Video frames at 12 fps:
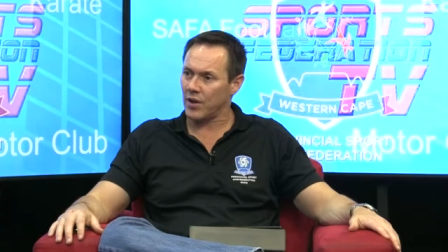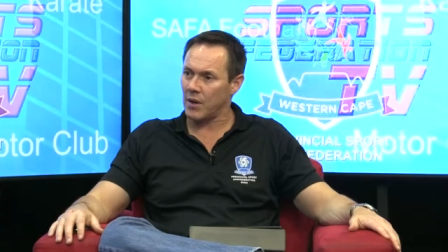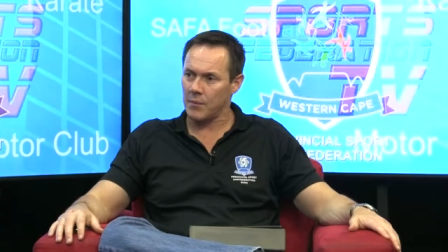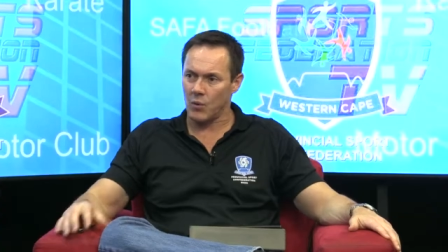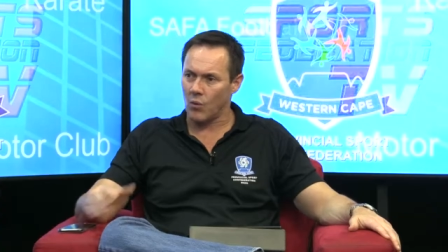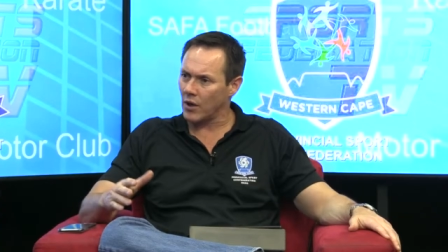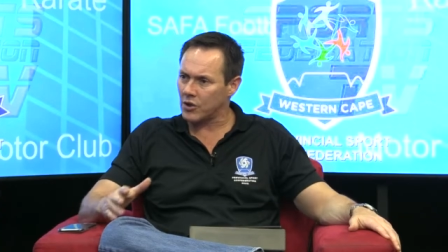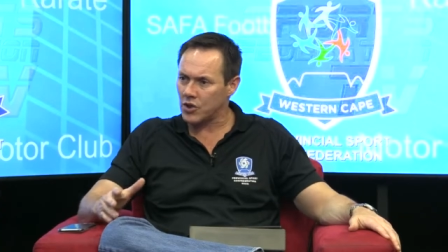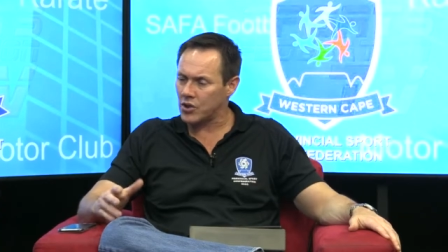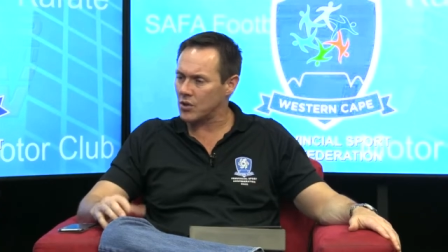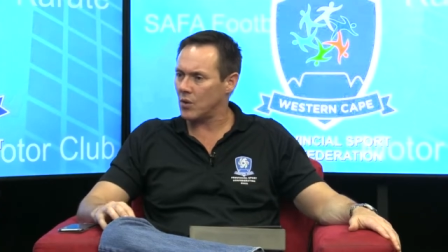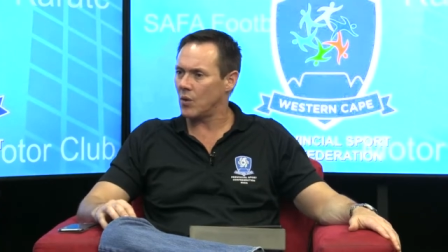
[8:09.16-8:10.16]
to come and
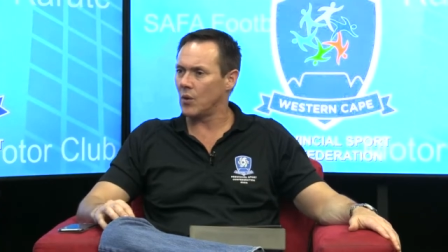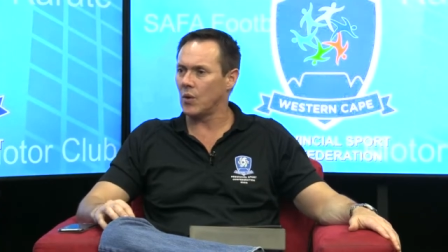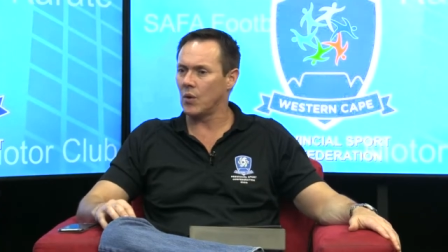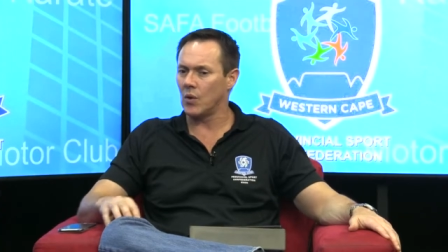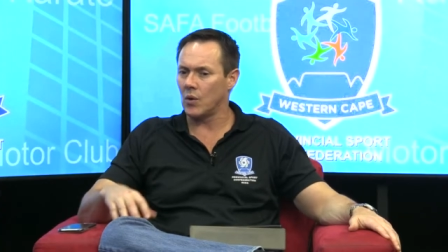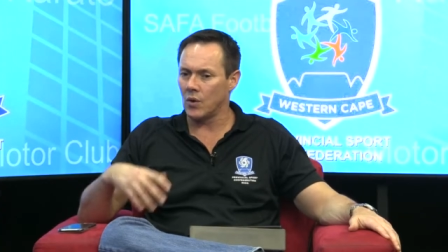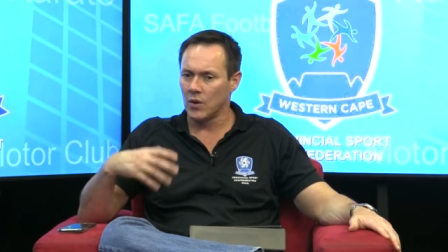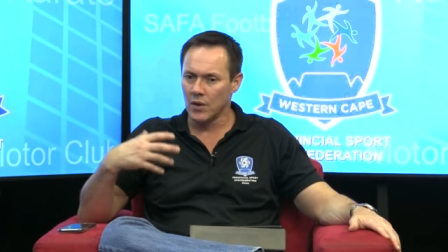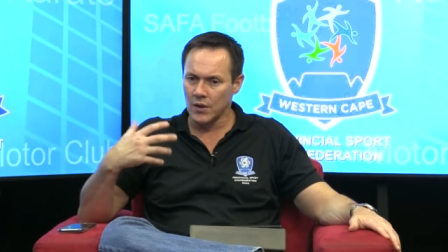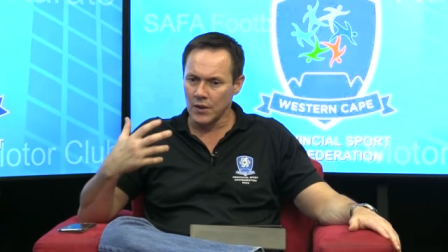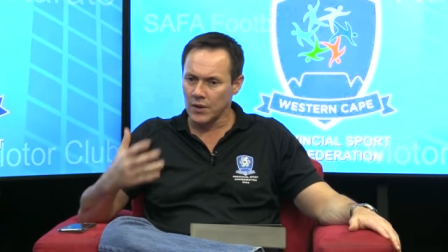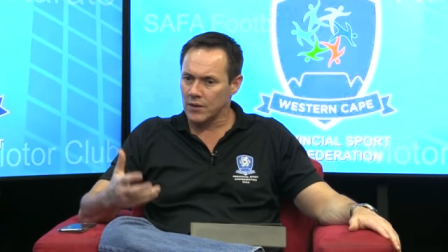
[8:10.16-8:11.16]
watch or
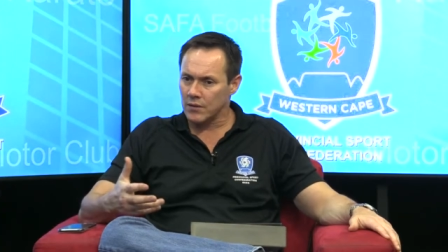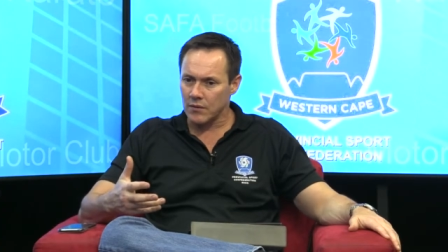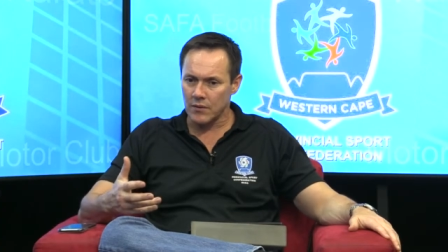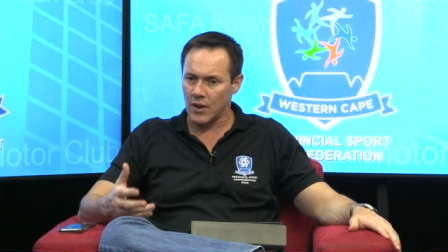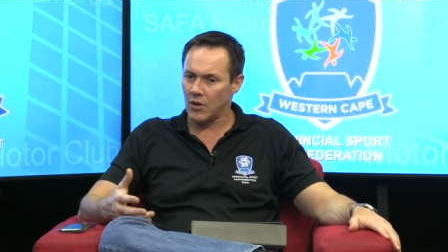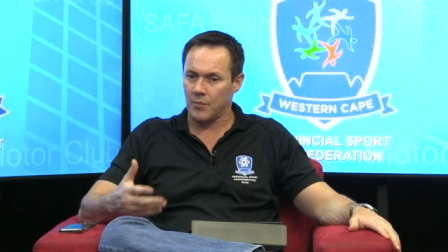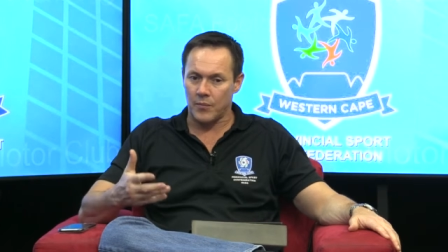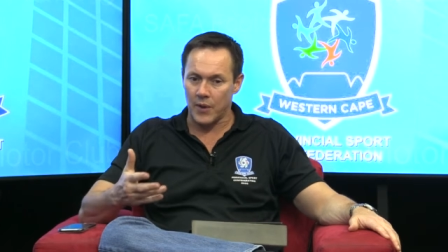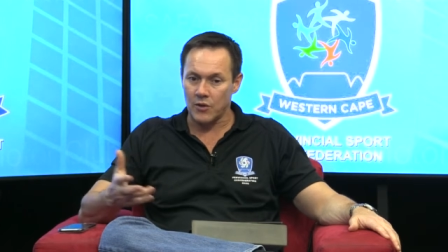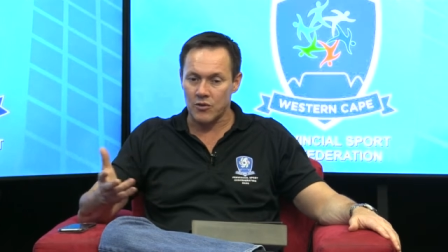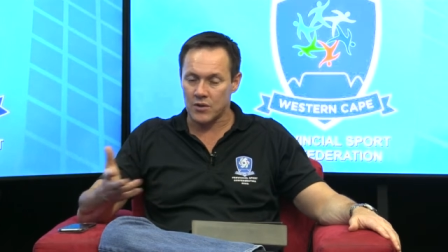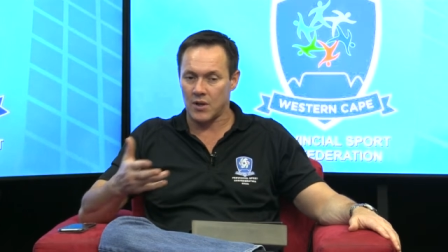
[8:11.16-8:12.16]
that are
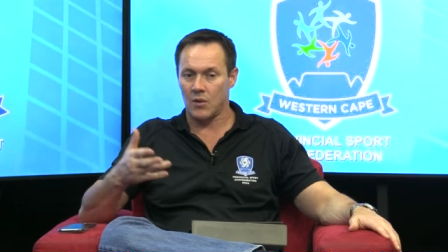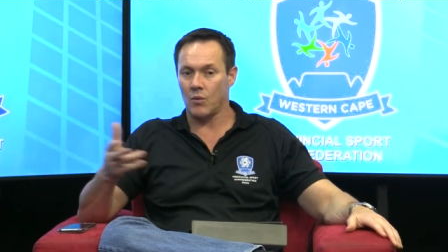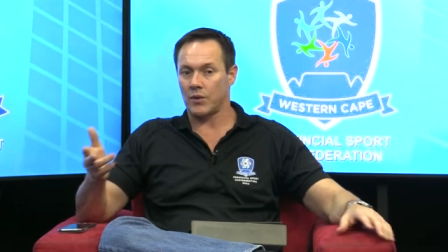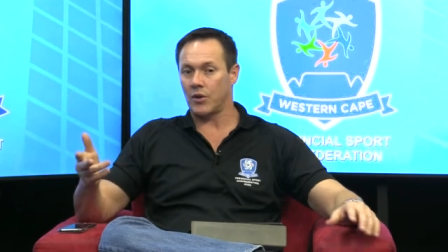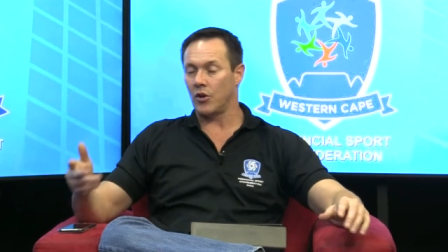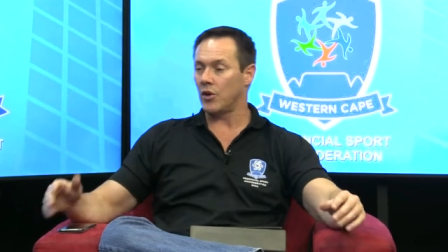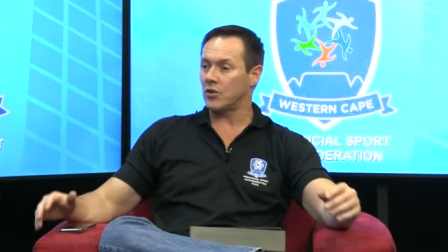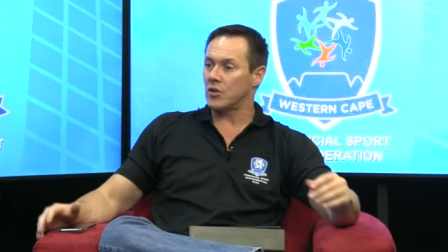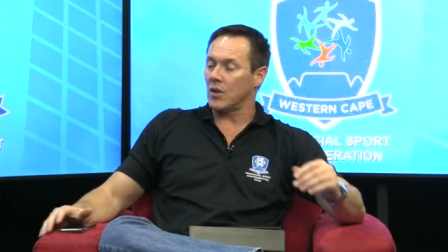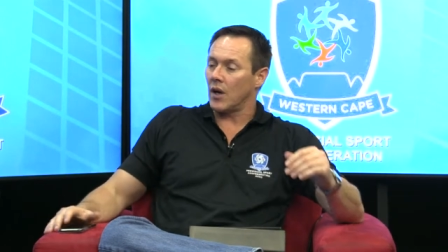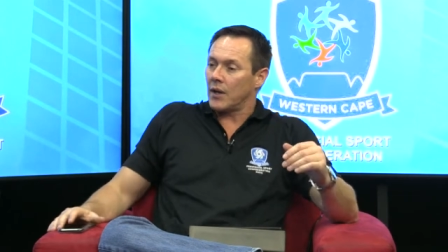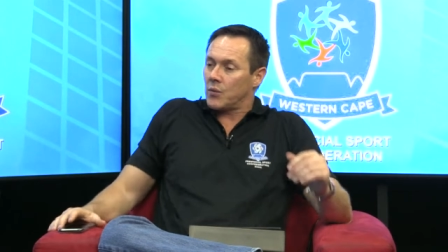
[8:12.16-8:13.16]
interested in what they heard
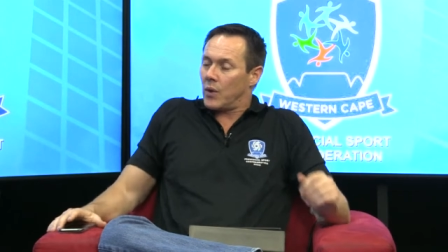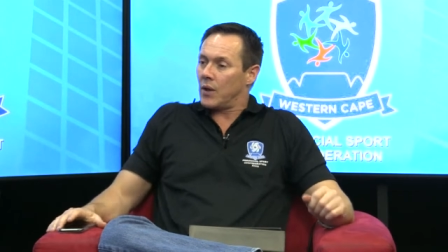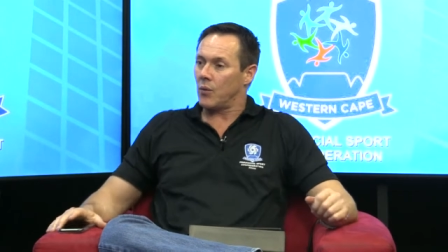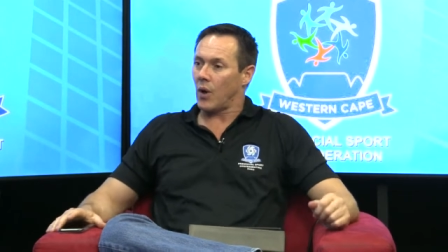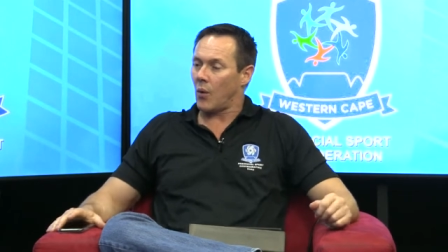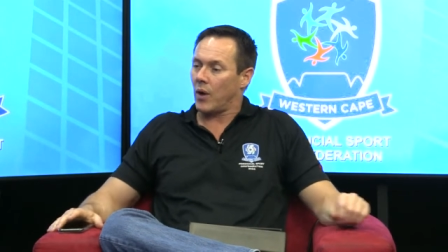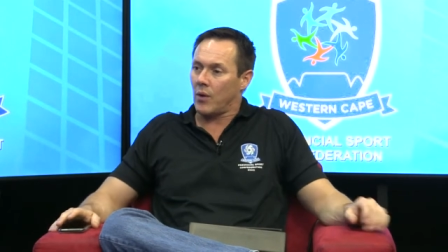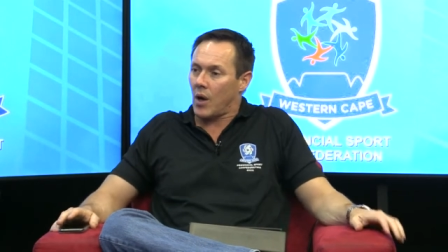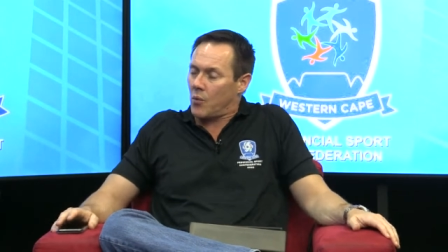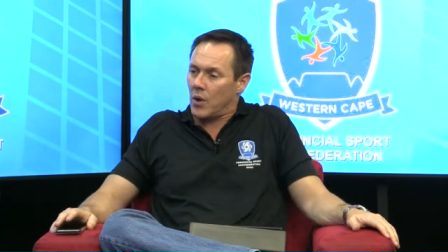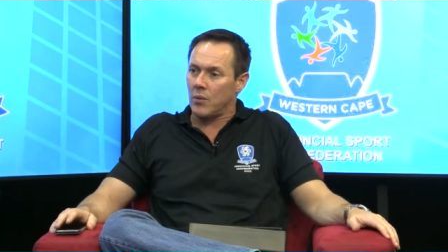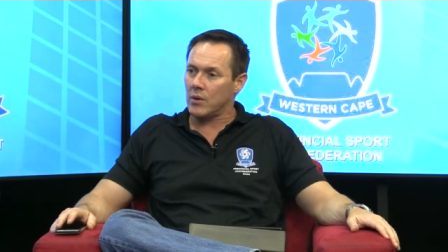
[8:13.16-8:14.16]
tonight, where, where,
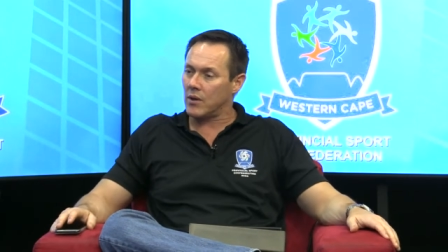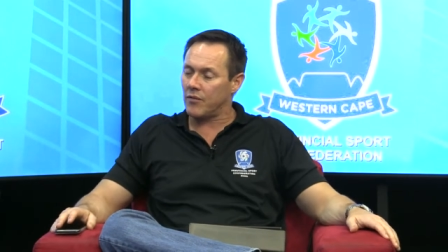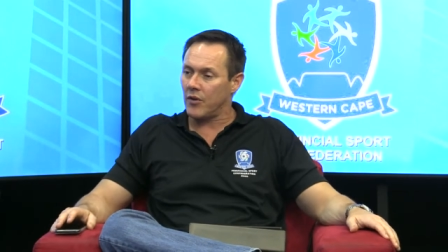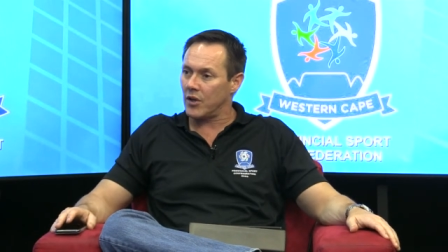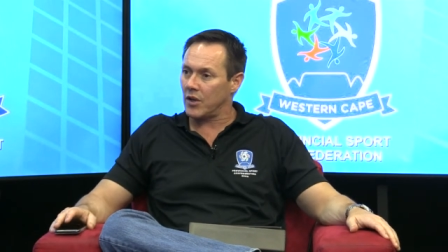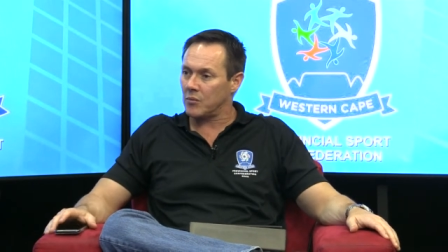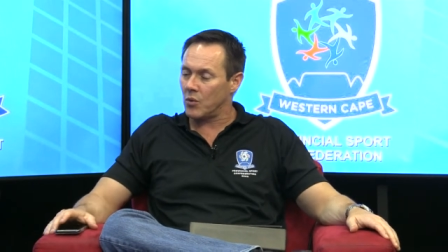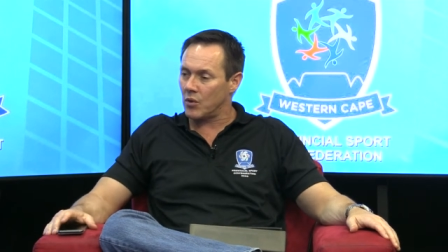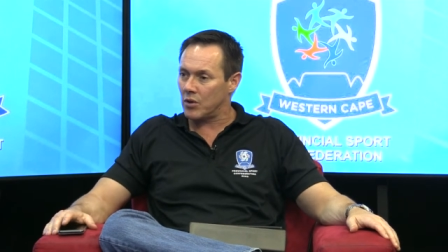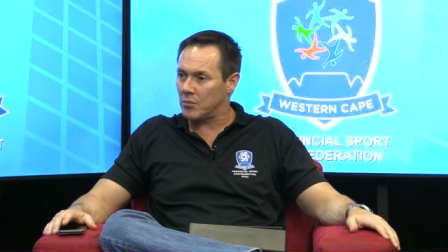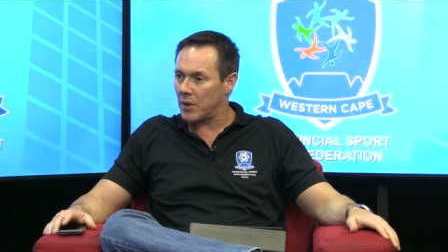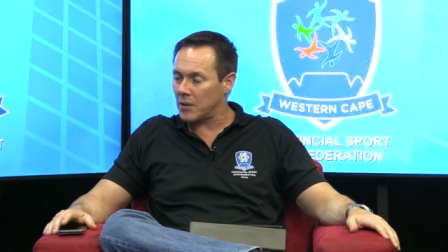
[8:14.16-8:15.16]
where would they find out
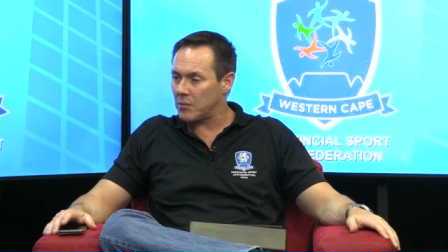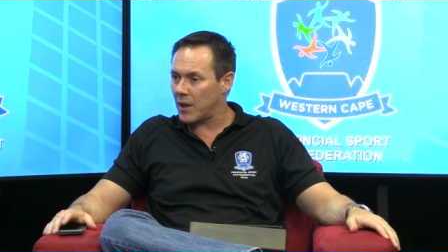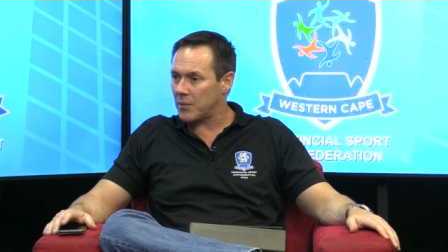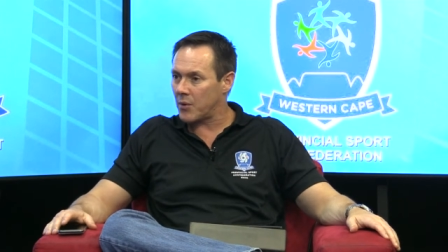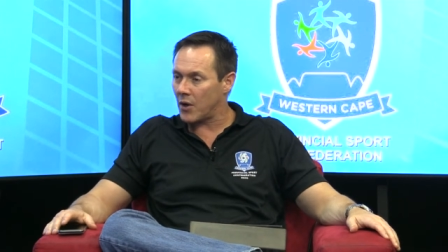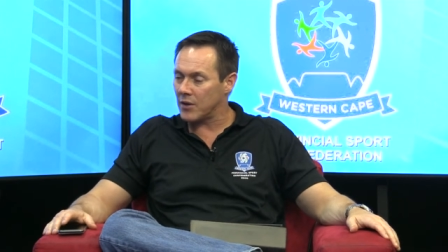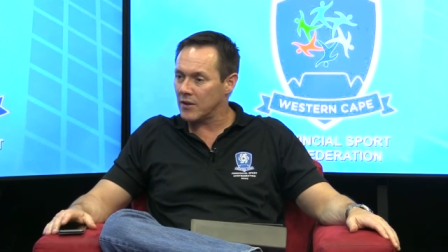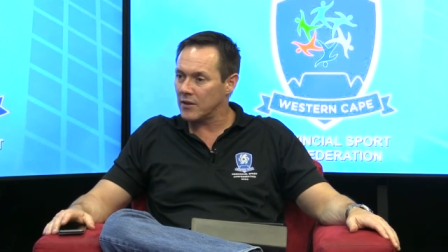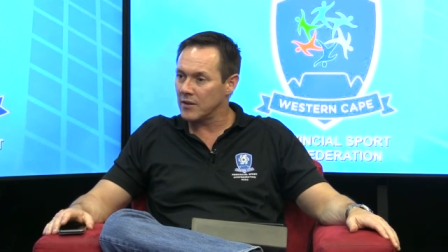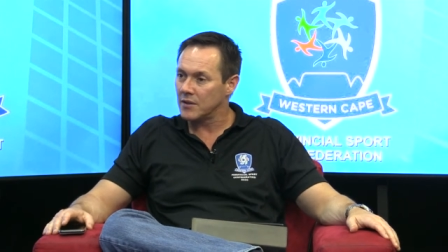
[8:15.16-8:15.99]
more about black powder?